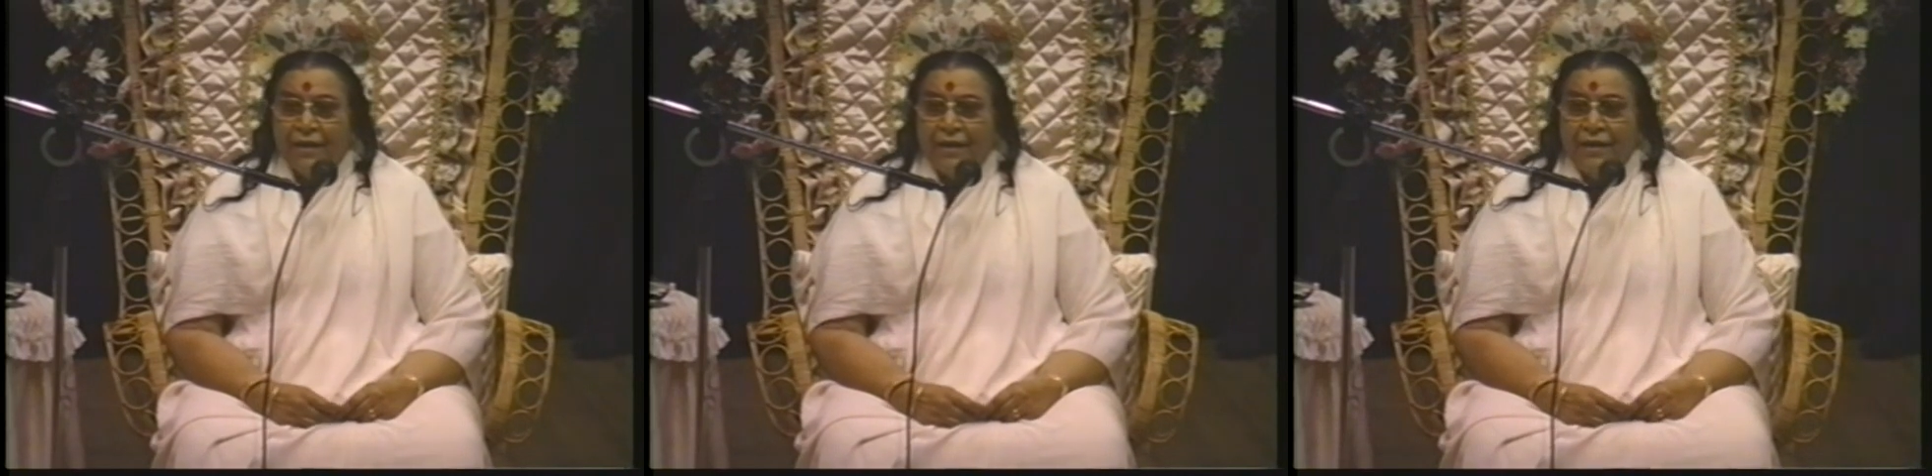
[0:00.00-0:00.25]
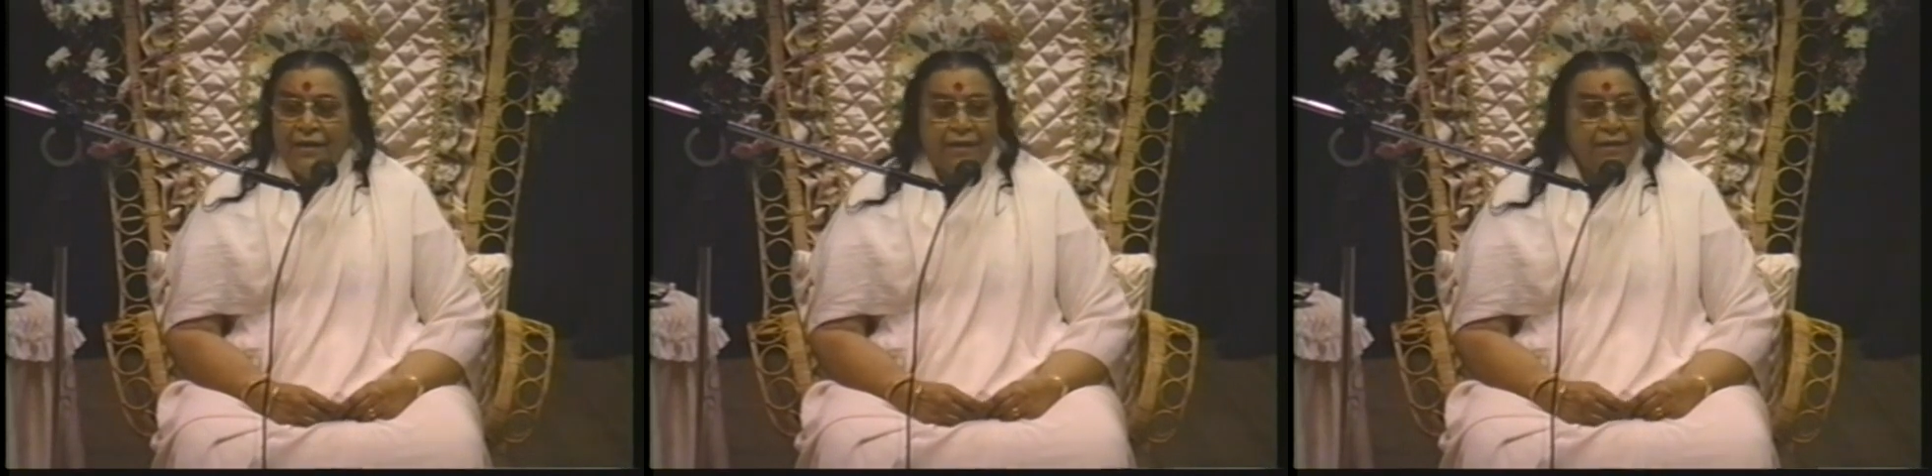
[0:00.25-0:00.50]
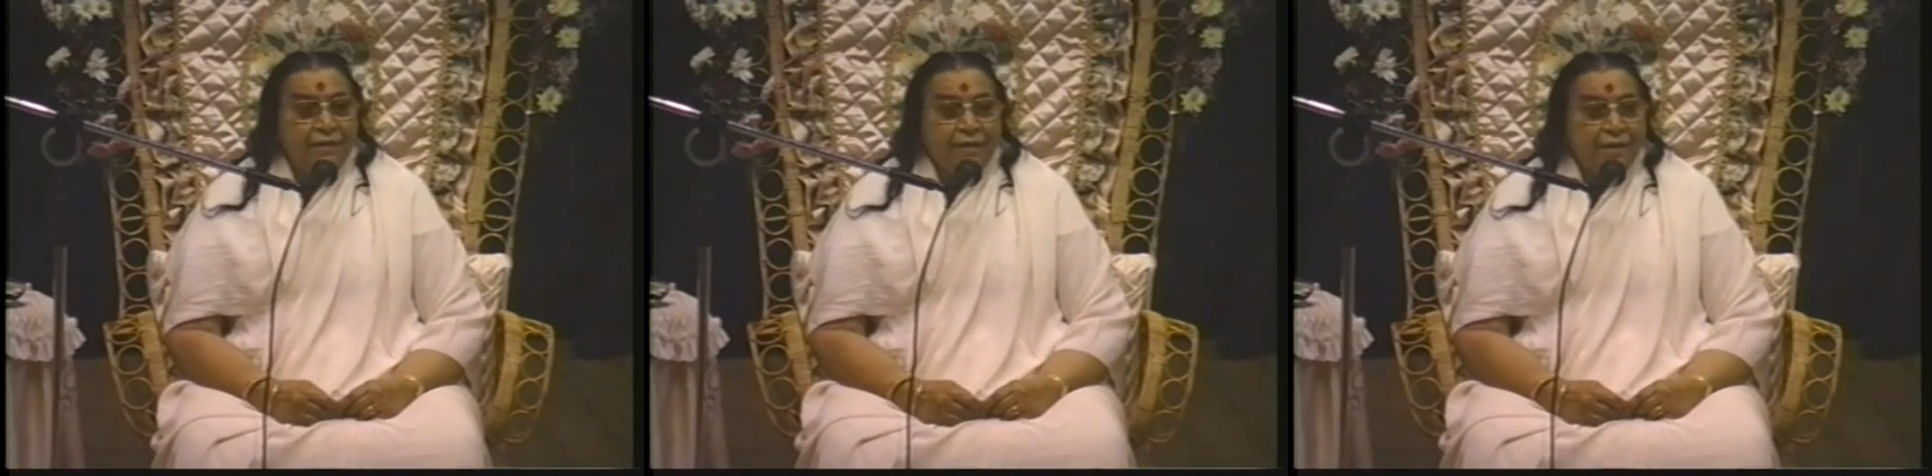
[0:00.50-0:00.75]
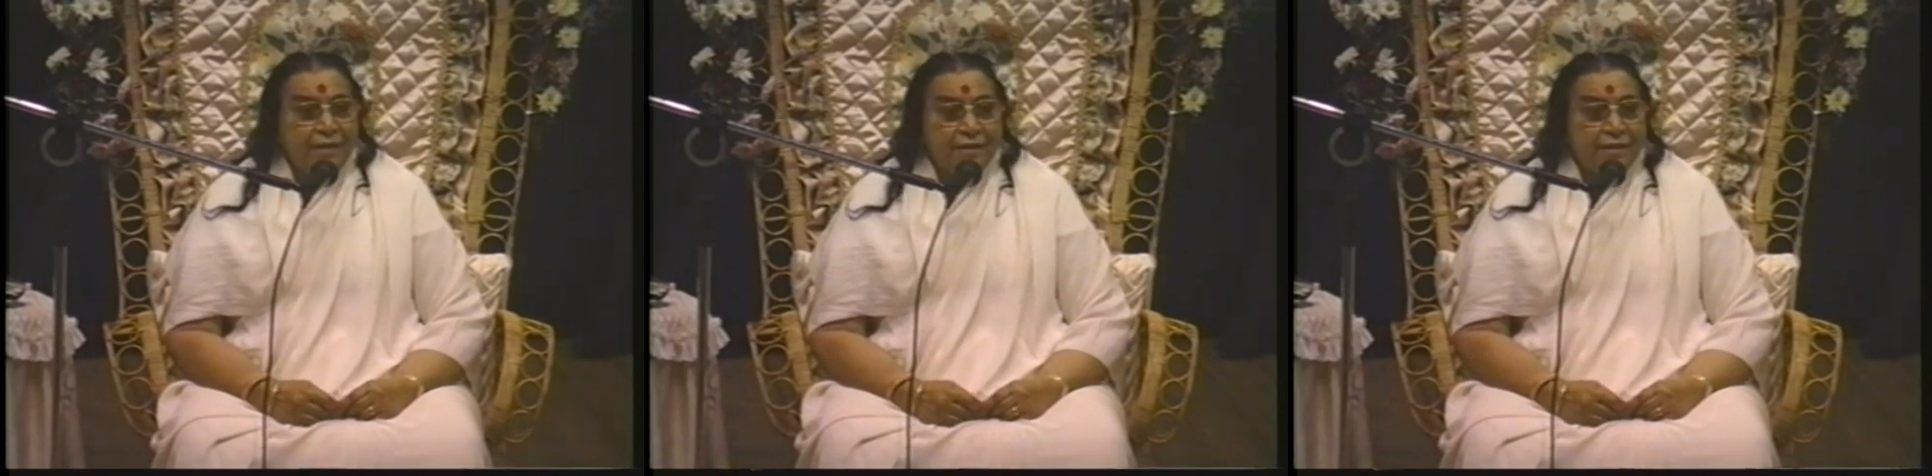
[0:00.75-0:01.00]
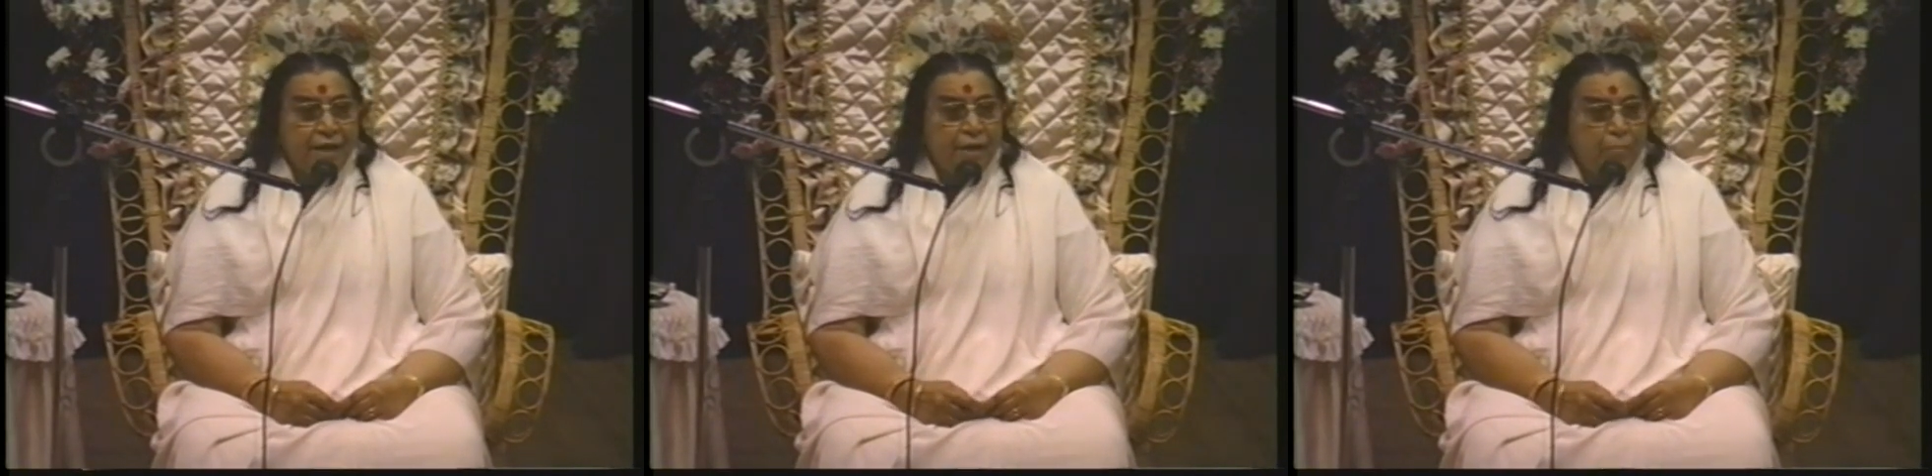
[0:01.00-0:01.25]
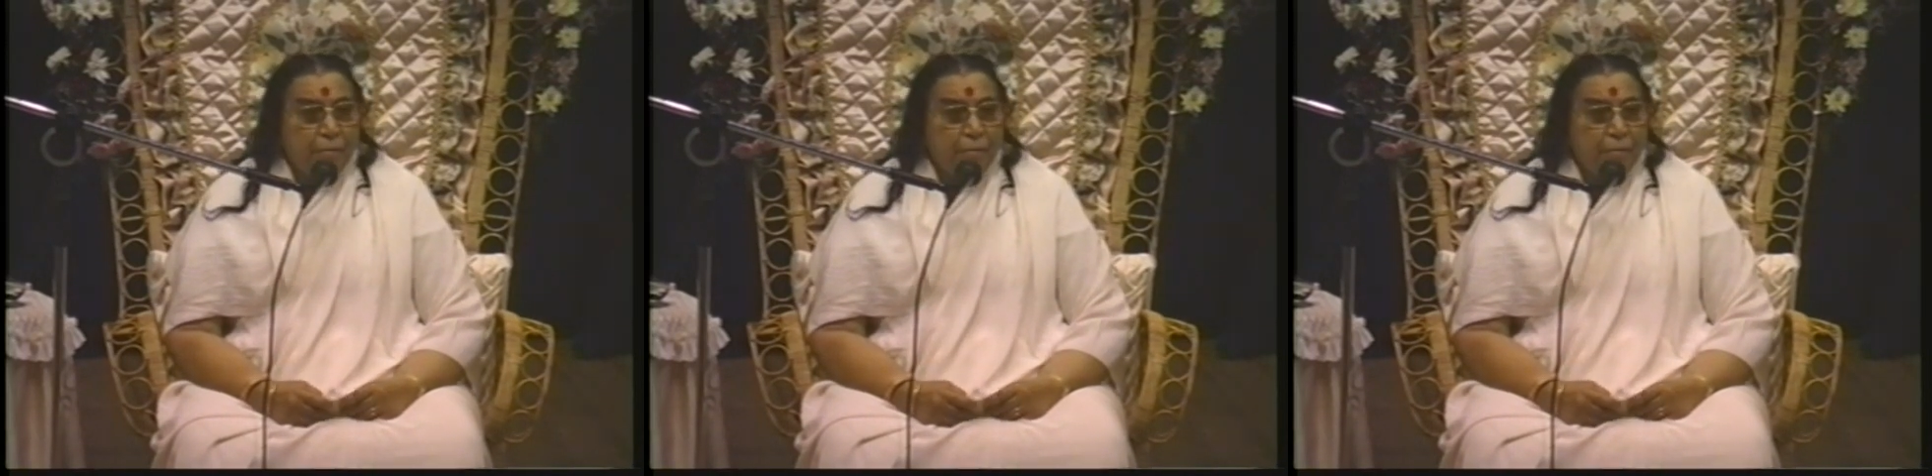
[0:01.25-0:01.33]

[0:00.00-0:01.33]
He doesn't understand